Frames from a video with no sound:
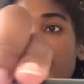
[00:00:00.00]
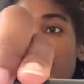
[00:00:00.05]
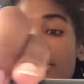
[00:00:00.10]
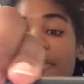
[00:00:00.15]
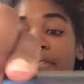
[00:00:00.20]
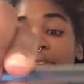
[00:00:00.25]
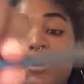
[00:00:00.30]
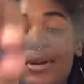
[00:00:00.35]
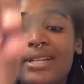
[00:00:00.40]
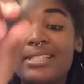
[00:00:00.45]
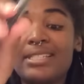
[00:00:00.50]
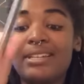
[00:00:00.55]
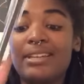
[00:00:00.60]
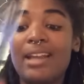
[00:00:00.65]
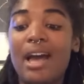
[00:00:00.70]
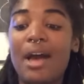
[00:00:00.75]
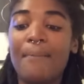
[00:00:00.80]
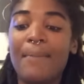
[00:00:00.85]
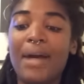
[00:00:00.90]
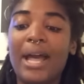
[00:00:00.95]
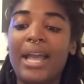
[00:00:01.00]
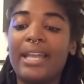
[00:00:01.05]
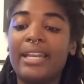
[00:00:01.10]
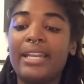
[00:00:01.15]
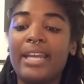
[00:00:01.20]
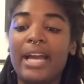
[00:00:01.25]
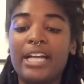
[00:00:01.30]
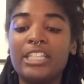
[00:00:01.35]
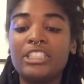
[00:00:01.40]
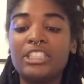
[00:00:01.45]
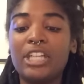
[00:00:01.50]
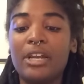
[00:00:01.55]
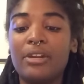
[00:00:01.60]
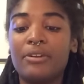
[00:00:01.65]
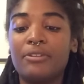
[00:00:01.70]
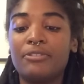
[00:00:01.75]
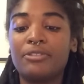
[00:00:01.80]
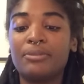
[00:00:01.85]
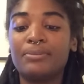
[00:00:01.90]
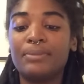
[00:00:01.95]
even though I did not buy any
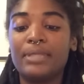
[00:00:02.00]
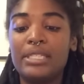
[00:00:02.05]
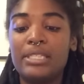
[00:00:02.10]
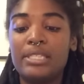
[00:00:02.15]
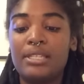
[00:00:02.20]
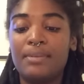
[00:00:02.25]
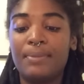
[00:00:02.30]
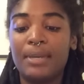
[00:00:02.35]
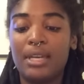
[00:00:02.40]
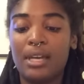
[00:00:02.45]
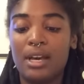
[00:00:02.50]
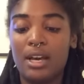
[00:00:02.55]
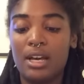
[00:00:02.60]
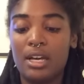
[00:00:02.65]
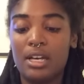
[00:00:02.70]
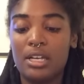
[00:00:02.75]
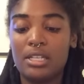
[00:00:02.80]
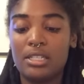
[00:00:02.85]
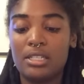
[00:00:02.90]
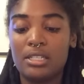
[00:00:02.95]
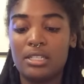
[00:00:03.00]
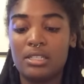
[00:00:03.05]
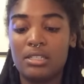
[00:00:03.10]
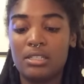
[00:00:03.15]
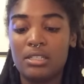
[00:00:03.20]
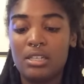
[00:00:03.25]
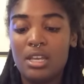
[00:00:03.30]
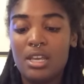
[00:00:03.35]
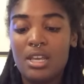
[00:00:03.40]
eyeshadow from Lisi because